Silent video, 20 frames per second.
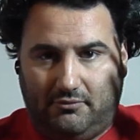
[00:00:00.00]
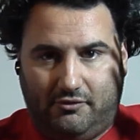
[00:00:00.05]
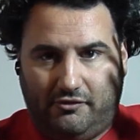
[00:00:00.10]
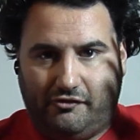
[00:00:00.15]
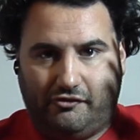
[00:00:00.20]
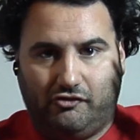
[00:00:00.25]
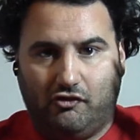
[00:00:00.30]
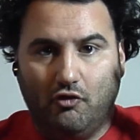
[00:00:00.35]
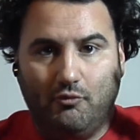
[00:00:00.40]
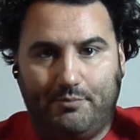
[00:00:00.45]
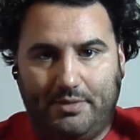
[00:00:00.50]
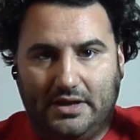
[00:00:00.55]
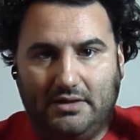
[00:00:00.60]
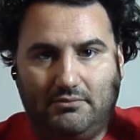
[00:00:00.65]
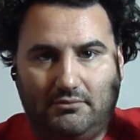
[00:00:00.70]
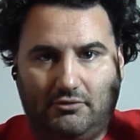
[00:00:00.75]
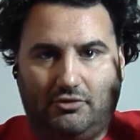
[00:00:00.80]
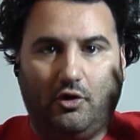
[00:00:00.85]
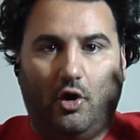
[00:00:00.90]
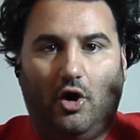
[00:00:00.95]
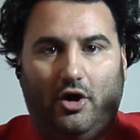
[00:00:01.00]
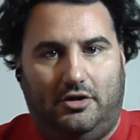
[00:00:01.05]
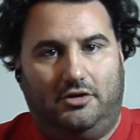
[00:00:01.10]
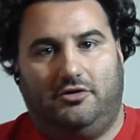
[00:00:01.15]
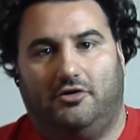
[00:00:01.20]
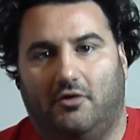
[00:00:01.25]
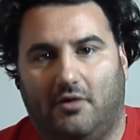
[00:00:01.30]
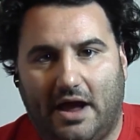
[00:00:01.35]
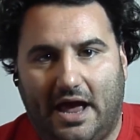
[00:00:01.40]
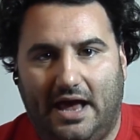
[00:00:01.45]
stupid thought in
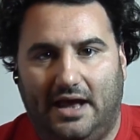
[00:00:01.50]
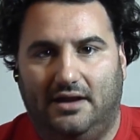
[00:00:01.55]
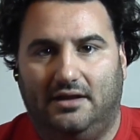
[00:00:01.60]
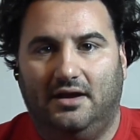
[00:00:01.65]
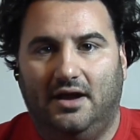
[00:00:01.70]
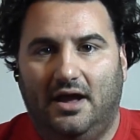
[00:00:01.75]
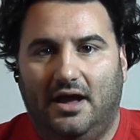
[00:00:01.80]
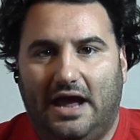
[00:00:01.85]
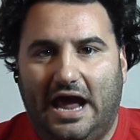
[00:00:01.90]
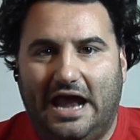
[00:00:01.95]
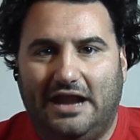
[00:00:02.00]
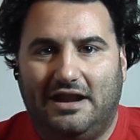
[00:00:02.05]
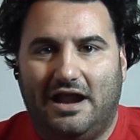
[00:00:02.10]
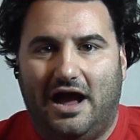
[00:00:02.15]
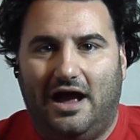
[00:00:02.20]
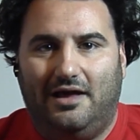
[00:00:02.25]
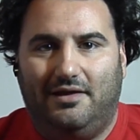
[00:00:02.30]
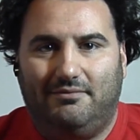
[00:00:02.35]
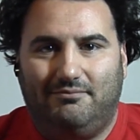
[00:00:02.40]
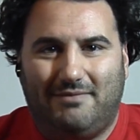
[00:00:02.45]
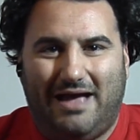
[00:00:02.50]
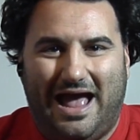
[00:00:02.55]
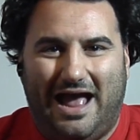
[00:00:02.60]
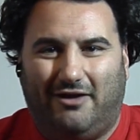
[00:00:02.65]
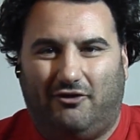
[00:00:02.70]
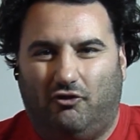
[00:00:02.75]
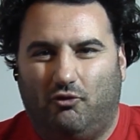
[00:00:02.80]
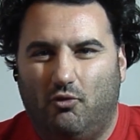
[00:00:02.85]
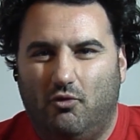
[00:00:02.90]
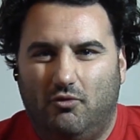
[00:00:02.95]
your head and not
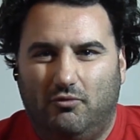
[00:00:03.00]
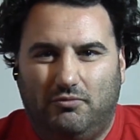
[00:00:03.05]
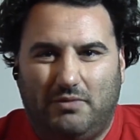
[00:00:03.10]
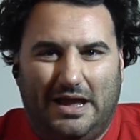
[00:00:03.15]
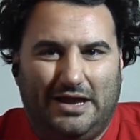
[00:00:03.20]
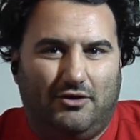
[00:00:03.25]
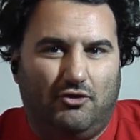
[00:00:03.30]
actual,